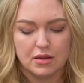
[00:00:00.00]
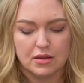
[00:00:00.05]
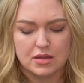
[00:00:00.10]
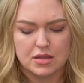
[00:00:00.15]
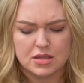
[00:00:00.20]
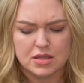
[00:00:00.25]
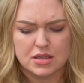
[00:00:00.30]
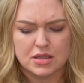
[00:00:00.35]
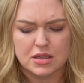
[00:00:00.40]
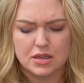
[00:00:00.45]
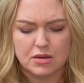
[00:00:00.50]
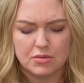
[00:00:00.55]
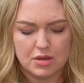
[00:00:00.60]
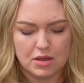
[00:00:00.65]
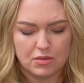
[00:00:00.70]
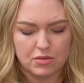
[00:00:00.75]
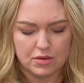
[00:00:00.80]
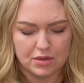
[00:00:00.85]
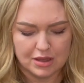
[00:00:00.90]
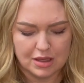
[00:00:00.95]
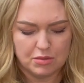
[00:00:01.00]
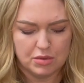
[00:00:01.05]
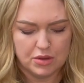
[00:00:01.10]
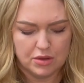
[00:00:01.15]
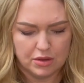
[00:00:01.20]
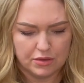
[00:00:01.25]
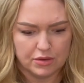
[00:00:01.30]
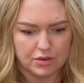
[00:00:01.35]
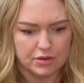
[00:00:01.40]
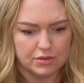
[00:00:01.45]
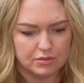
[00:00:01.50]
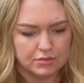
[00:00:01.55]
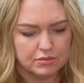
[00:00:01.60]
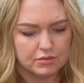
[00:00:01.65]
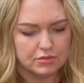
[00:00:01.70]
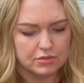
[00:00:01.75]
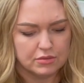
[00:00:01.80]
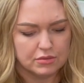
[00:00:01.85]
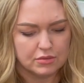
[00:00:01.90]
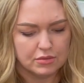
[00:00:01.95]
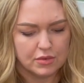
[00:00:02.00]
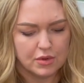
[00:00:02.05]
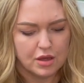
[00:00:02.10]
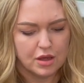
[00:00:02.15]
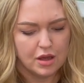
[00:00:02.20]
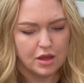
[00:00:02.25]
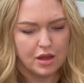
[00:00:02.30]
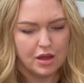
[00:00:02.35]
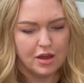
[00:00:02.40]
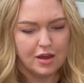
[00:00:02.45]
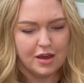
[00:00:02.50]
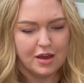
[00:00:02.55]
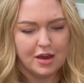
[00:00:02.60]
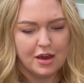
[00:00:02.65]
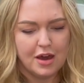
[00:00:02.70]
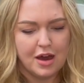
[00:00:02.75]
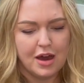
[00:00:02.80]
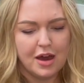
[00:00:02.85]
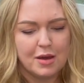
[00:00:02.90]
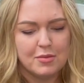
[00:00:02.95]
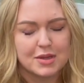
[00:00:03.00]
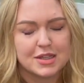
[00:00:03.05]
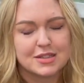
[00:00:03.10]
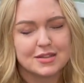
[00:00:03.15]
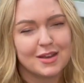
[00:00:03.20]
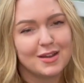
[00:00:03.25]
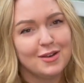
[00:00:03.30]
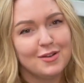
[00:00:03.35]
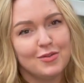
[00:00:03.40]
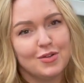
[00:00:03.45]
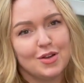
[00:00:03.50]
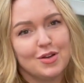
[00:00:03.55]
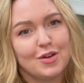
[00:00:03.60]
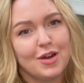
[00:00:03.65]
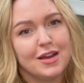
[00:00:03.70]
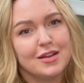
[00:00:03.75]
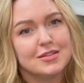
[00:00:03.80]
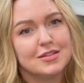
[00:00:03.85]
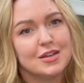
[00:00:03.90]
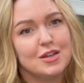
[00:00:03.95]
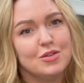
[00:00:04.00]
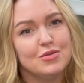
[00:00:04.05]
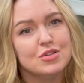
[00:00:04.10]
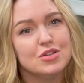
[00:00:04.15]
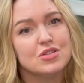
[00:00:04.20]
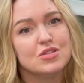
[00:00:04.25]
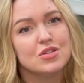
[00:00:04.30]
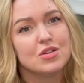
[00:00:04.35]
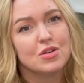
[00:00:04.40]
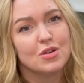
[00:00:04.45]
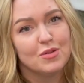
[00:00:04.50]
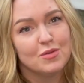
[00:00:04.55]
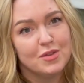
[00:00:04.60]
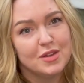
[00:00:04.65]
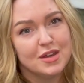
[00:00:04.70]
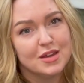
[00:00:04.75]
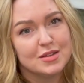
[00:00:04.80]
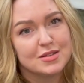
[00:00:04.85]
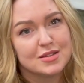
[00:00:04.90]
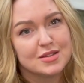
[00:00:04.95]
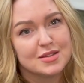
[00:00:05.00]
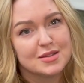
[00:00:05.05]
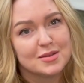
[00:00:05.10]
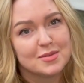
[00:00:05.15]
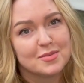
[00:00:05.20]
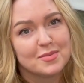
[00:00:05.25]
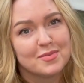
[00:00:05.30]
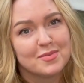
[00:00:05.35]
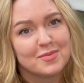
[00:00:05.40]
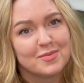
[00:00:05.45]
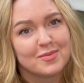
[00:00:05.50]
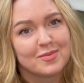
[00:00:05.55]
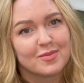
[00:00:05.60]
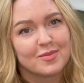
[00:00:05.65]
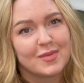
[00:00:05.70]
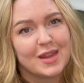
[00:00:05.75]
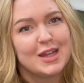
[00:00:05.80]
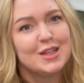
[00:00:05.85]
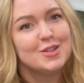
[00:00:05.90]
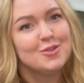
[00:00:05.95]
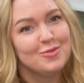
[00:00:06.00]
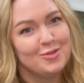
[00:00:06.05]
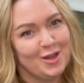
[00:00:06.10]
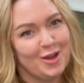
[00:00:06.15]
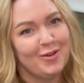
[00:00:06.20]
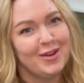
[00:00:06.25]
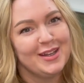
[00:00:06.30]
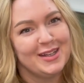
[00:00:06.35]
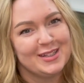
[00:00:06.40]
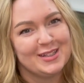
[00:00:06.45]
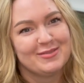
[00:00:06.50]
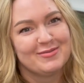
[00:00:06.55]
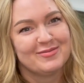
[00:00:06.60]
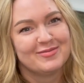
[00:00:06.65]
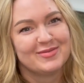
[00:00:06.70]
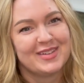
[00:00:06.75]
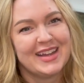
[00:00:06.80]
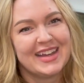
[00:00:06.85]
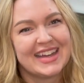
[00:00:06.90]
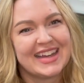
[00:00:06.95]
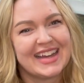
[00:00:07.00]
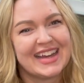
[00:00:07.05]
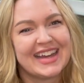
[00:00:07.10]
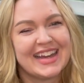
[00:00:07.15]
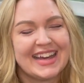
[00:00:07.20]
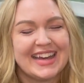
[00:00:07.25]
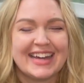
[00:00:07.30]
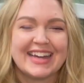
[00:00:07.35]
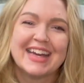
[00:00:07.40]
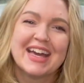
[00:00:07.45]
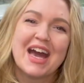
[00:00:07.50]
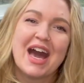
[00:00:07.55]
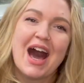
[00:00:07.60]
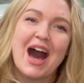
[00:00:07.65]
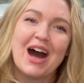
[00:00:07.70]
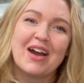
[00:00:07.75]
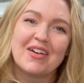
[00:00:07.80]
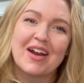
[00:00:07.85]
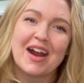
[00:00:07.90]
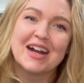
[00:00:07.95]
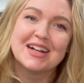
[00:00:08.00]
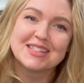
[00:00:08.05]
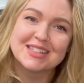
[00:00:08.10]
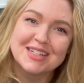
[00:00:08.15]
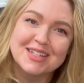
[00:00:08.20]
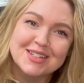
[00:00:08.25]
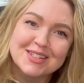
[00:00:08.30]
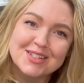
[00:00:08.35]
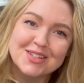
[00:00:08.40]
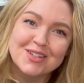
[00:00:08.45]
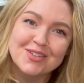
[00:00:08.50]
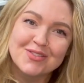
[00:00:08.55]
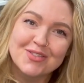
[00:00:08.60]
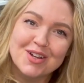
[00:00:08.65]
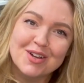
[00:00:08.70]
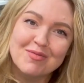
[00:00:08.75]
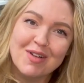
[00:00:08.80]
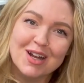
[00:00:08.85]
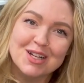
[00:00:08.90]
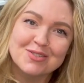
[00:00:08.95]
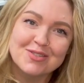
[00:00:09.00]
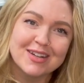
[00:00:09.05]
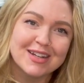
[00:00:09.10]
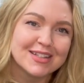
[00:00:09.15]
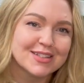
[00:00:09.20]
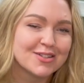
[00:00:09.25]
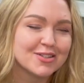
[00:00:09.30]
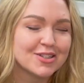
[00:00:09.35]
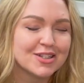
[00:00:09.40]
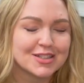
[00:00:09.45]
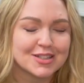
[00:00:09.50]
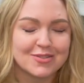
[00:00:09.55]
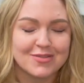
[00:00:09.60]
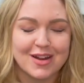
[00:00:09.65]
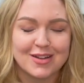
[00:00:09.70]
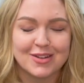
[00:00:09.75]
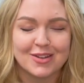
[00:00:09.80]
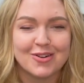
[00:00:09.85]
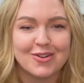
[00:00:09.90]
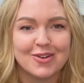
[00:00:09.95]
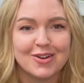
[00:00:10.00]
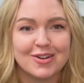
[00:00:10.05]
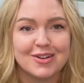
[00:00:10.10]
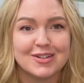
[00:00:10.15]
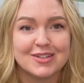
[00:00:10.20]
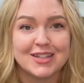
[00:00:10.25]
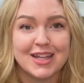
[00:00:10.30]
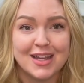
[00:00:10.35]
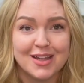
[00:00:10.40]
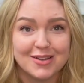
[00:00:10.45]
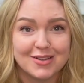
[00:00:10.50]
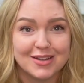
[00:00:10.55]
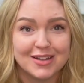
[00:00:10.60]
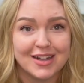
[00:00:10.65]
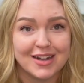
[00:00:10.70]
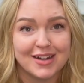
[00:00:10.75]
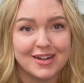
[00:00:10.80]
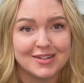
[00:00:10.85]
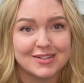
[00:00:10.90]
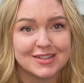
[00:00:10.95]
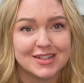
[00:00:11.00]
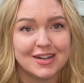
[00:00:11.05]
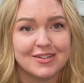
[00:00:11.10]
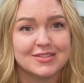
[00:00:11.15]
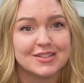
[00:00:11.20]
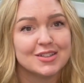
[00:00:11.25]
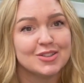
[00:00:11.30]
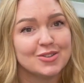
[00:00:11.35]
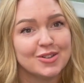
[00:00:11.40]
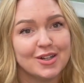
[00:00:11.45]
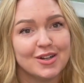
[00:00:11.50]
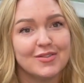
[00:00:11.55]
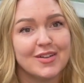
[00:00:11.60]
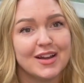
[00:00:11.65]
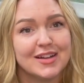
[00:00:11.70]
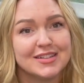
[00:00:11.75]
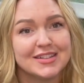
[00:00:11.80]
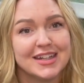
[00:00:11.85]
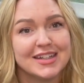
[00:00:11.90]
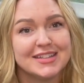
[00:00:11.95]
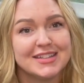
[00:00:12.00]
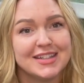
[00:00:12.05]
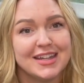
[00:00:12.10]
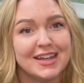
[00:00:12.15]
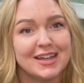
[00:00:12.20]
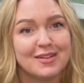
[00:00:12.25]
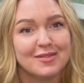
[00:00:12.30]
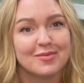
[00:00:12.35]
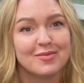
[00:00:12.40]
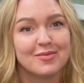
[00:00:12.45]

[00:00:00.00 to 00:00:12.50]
This is going to be really beautiful. I'm excited for you guys, and you deserve this. And you know it. All right, I'll see you soon for your March reading. So just around the corner. Take good care of yourselves. Enjoy your Valentine's Day.